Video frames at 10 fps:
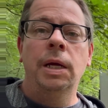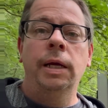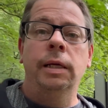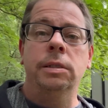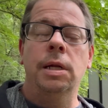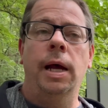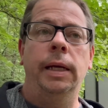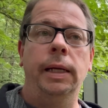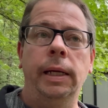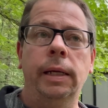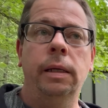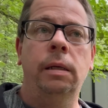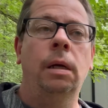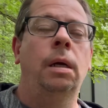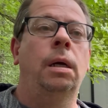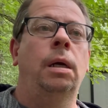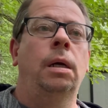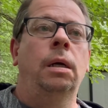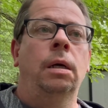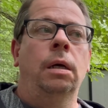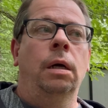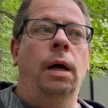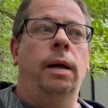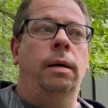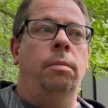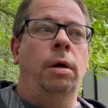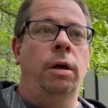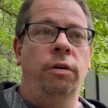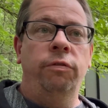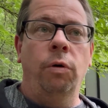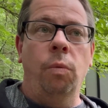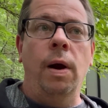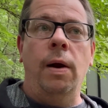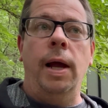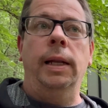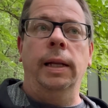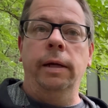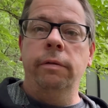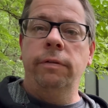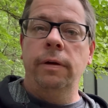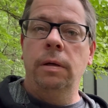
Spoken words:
It's not needed for where I live,